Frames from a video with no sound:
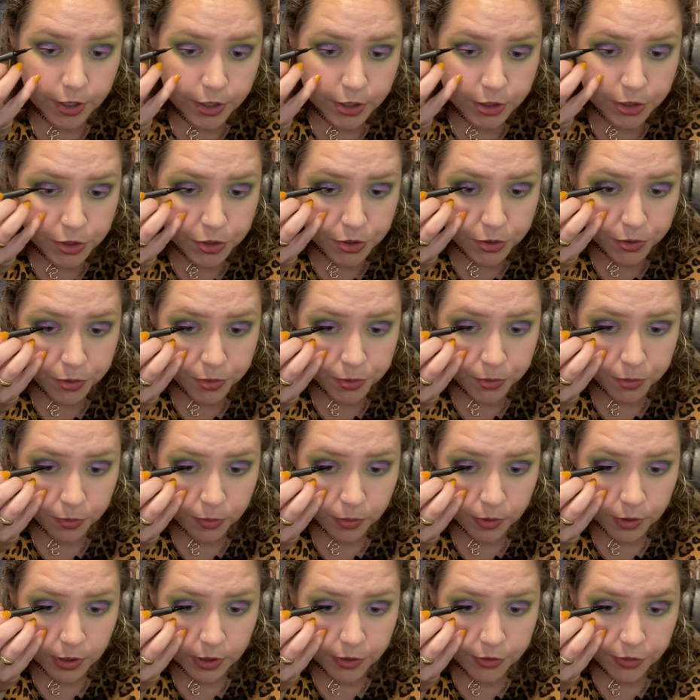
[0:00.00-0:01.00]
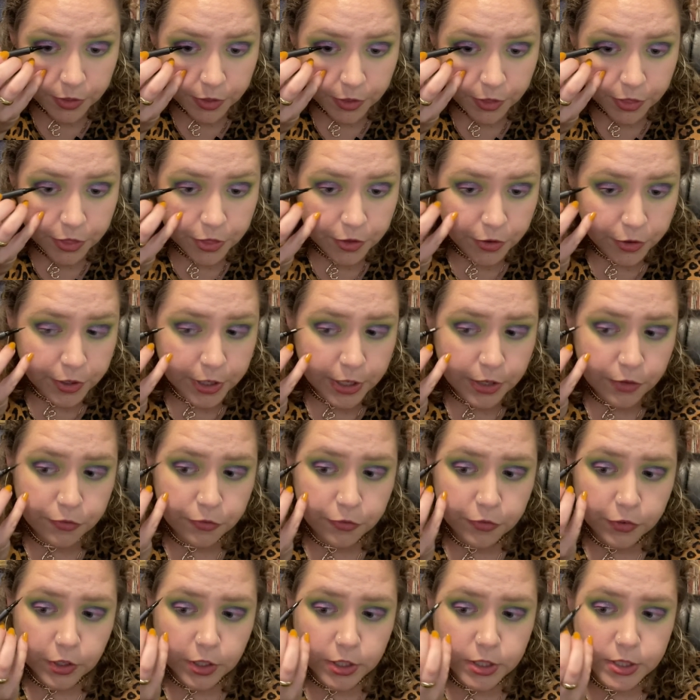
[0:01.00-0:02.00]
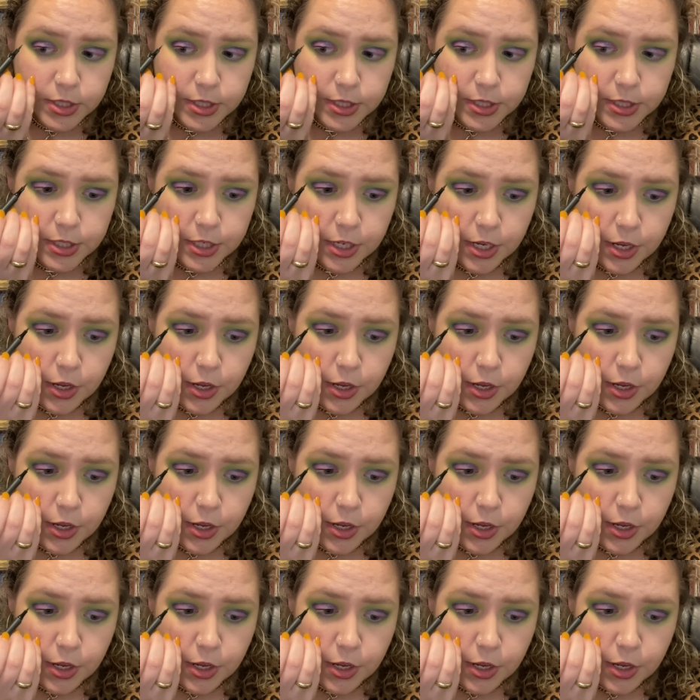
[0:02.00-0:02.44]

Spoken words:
to the 31st,